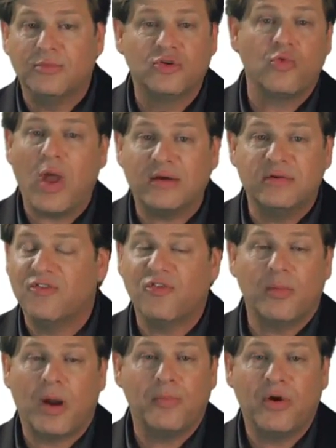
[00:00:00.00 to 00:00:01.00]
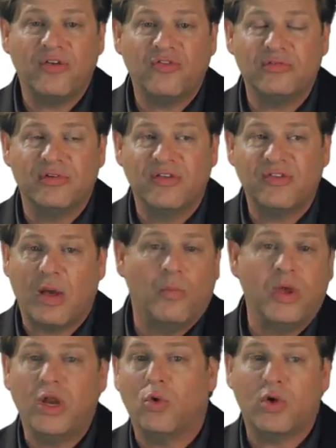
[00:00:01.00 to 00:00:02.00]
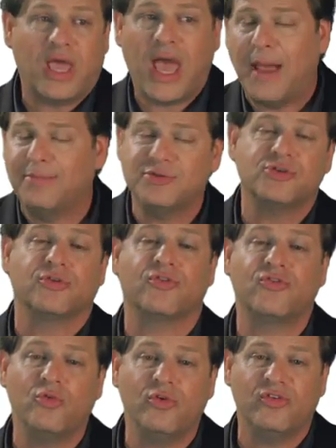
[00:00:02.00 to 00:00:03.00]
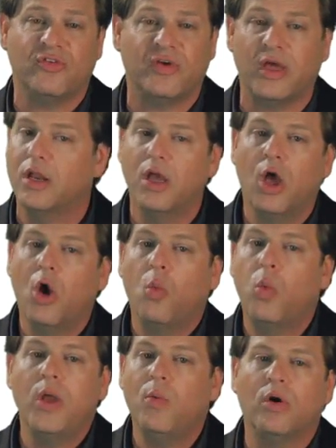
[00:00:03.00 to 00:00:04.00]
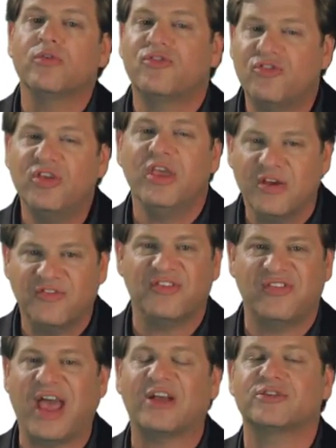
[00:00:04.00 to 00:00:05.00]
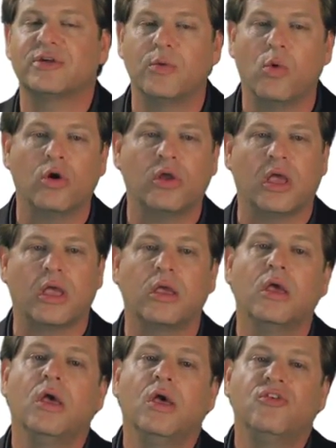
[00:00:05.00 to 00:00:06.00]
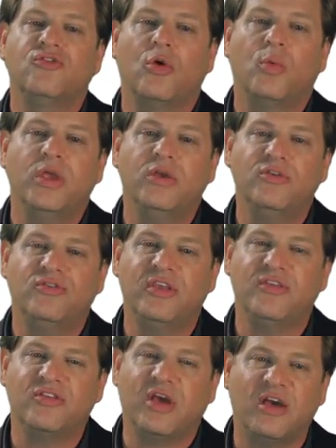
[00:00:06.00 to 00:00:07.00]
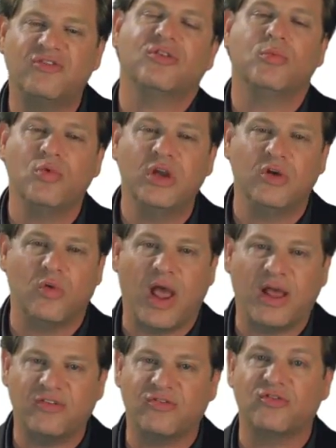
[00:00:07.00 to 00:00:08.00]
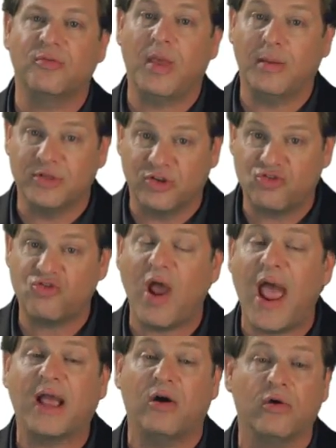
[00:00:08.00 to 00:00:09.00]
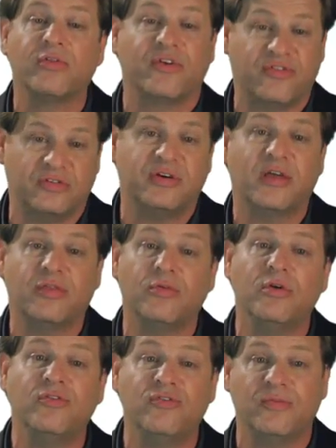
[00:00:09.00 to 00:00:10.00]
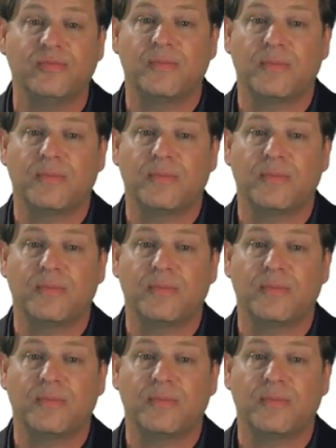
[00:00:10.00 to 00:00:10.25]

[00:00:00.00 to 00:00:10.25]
directly from our press release and we don't capture the source of it, we won't see if it's actually working. So we use these custom redirects to be able to track all those click-throughs.